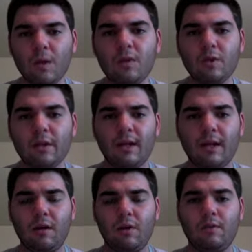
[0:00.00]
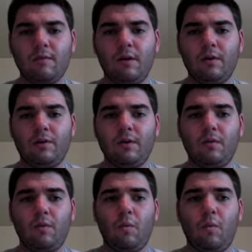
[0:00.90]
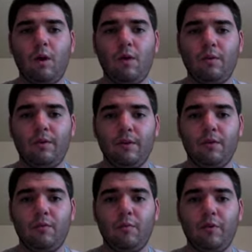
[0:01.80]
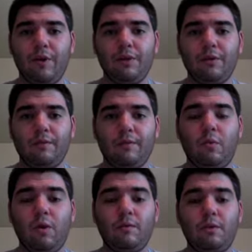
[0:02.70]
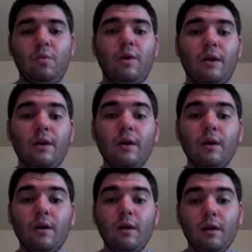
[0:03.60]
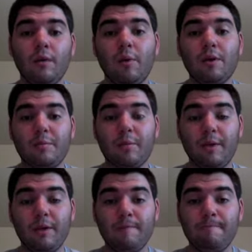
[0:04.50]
So that also falls in well within the normal range of 12 to 20 breaths per minute.